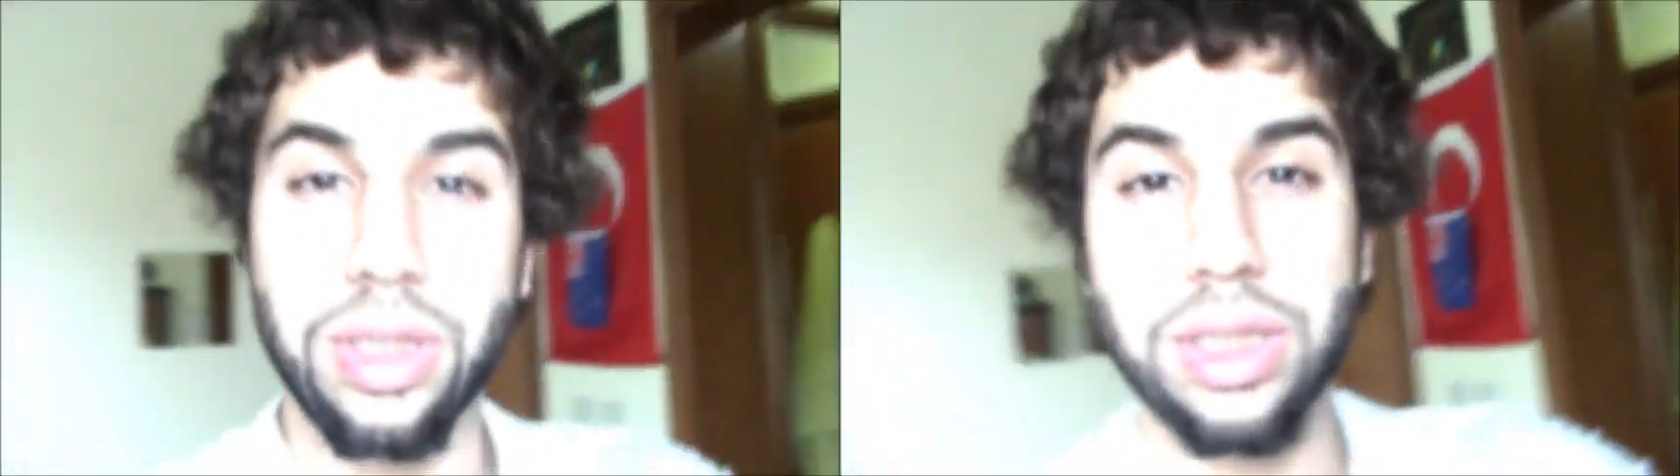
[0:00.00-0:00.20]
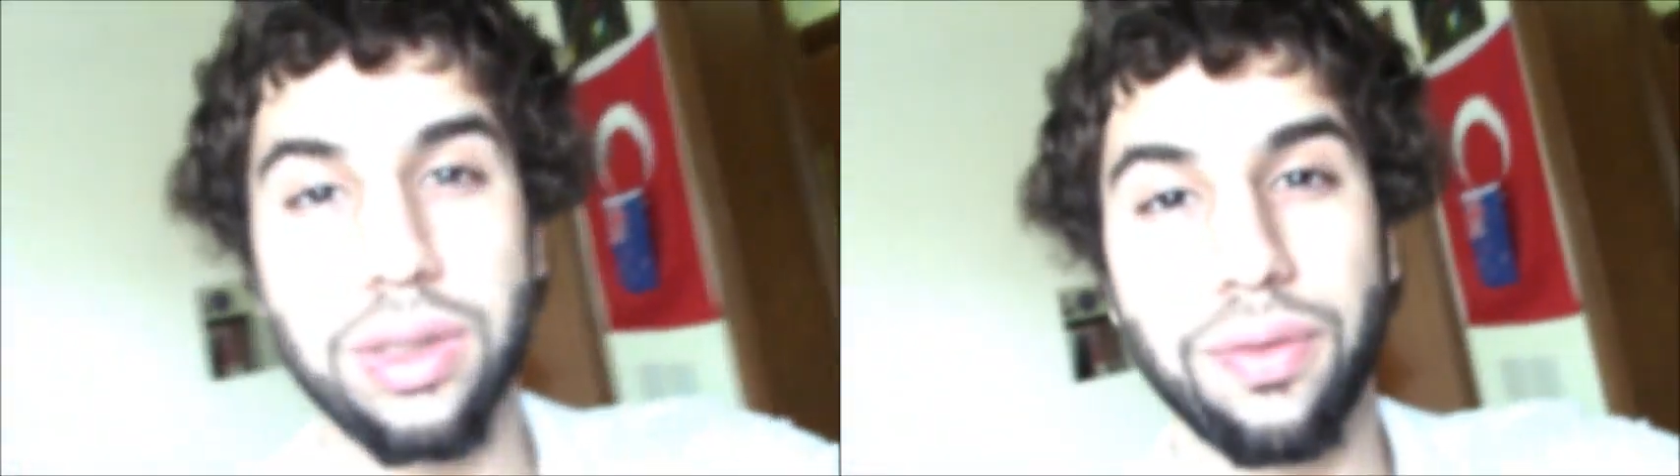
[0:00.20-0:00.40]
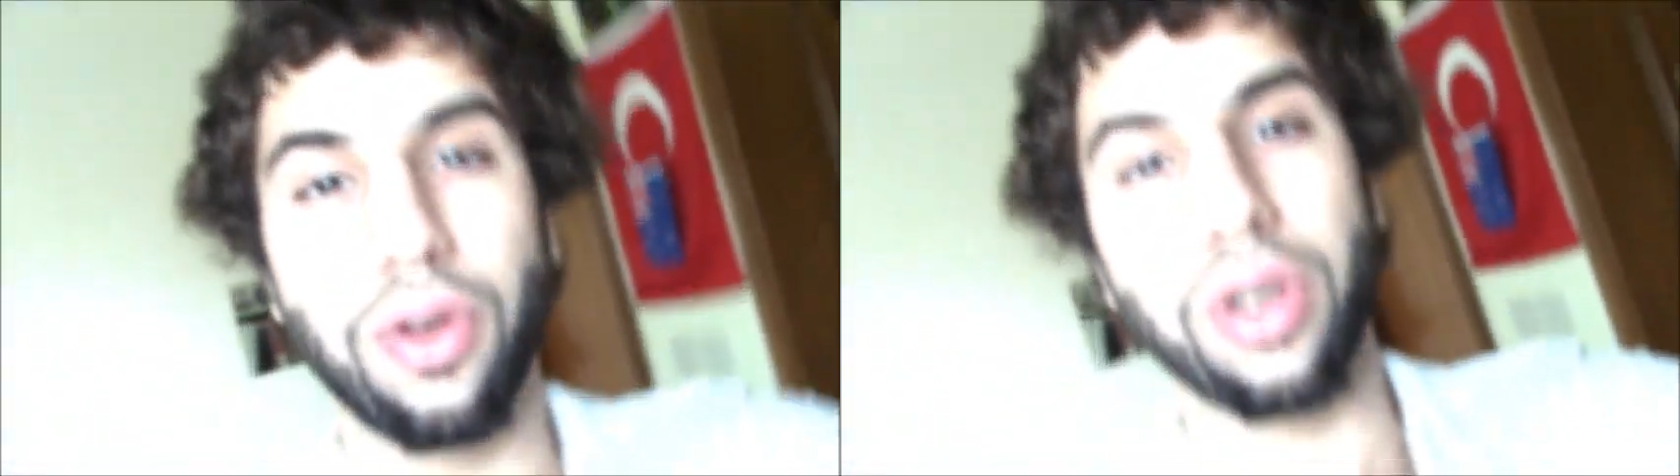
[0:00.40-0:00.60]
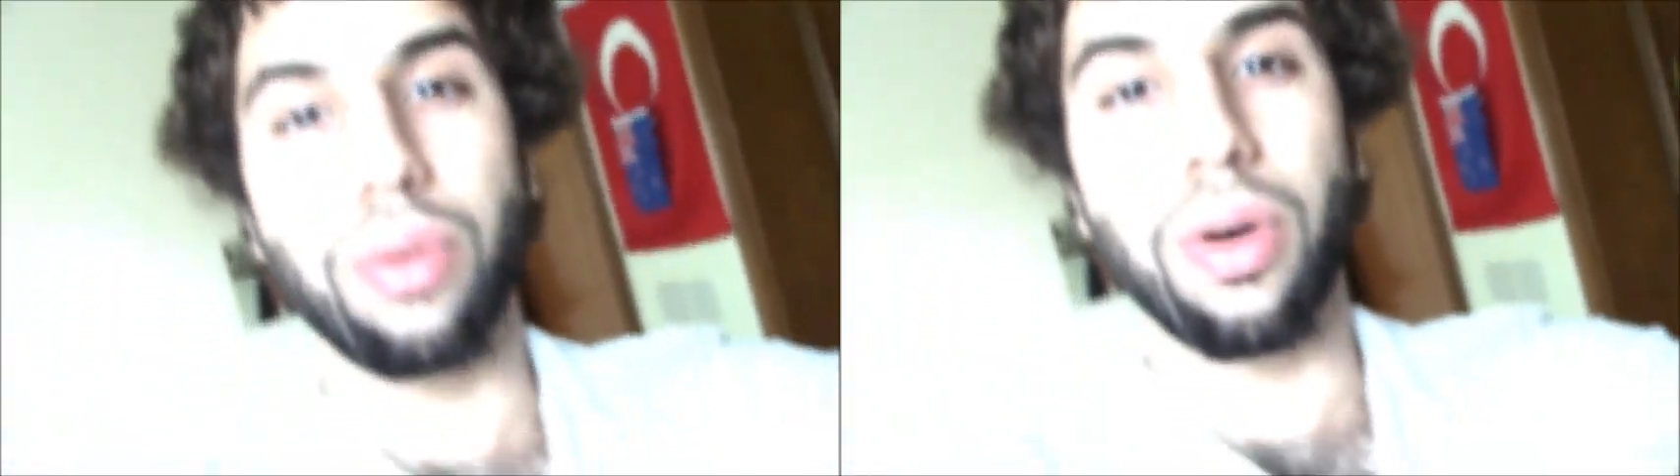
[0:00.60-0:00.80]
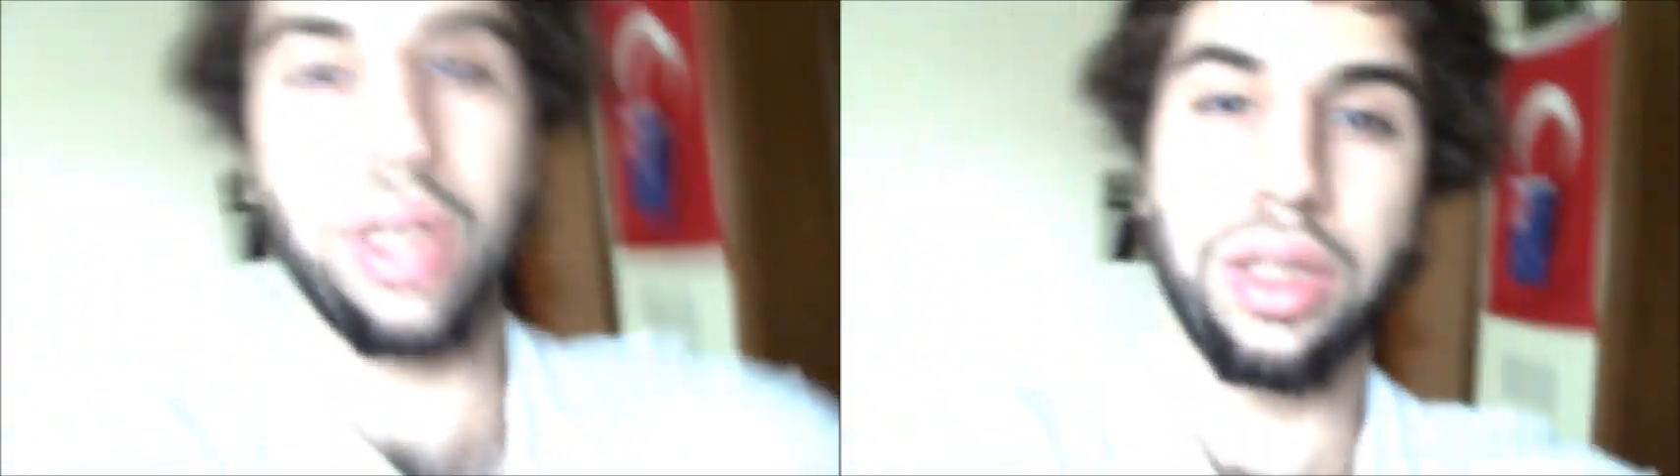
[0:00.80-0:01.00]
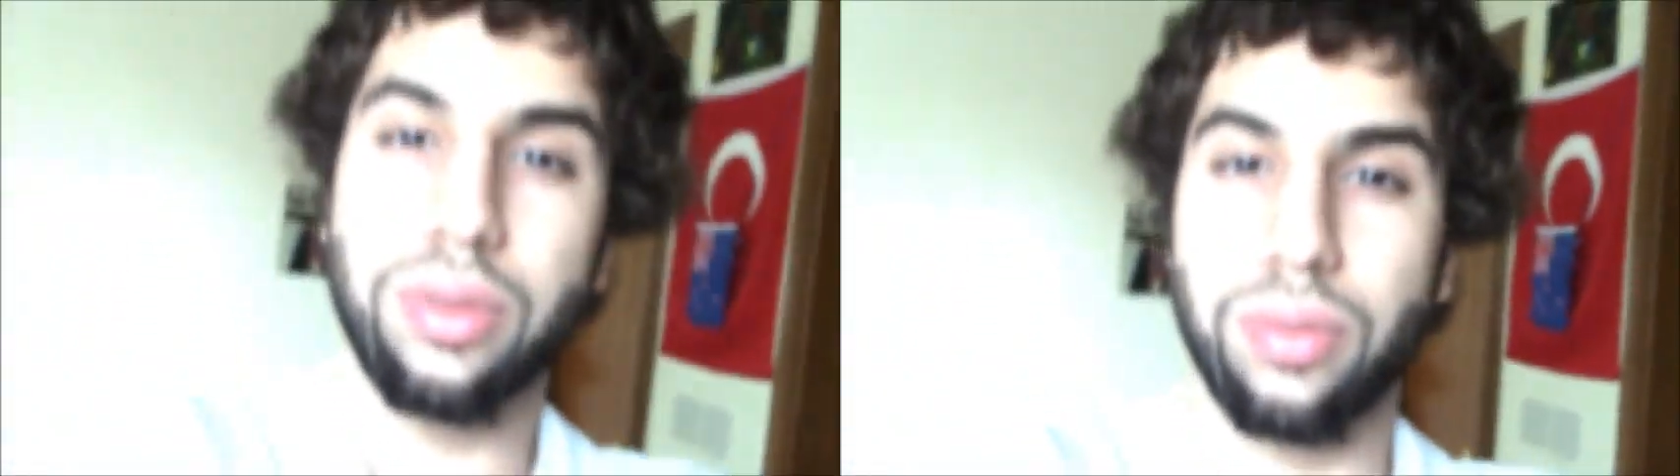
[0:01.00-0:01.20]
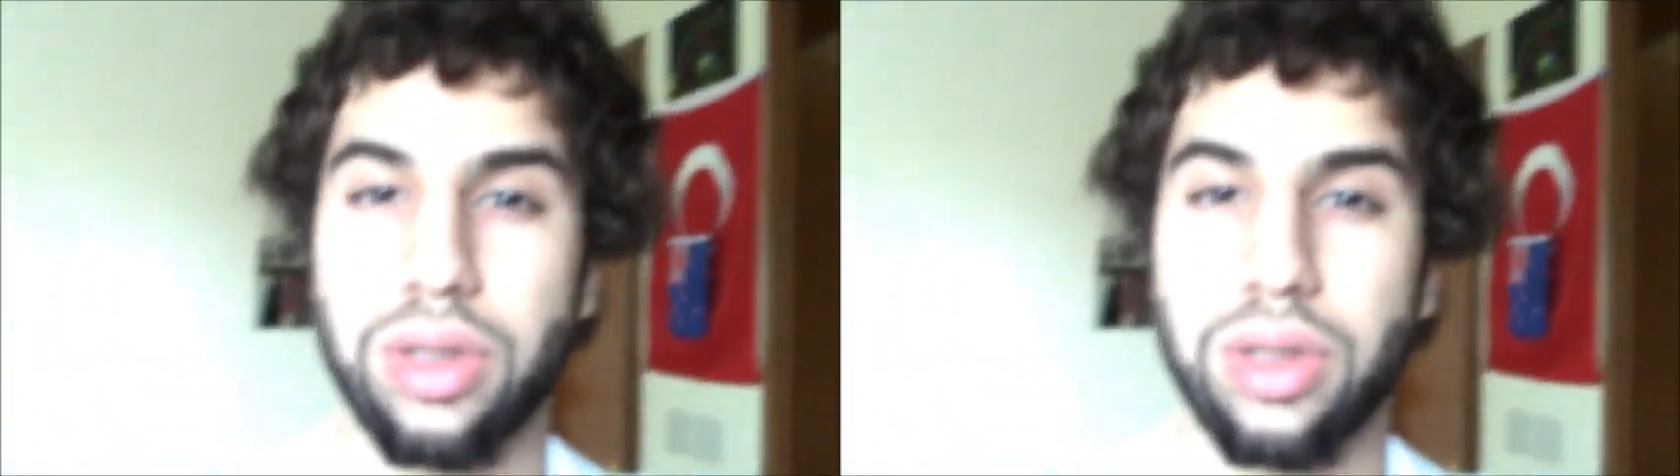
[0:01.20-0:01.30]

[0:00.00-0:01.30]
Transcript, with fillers: reach 41,